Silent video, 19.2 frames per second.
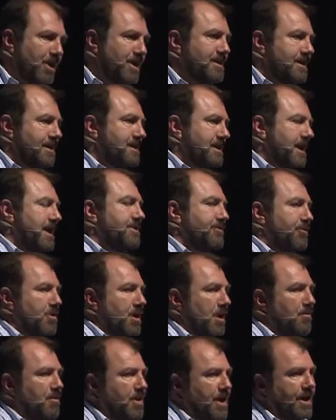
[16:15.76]
successful
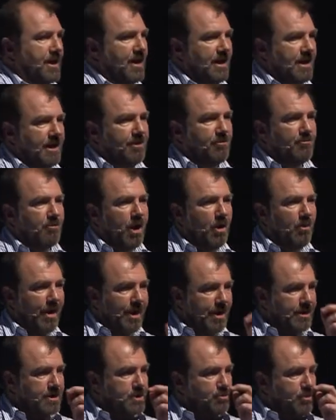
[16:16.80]
company in the railway
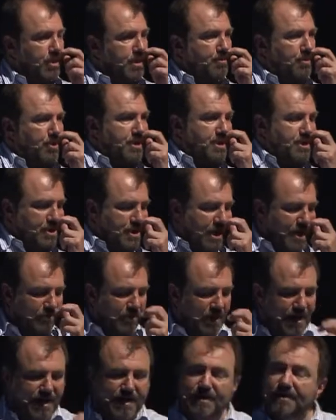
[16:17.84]
industry in Britain
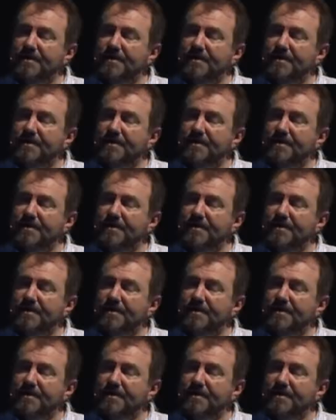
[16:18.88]
generally.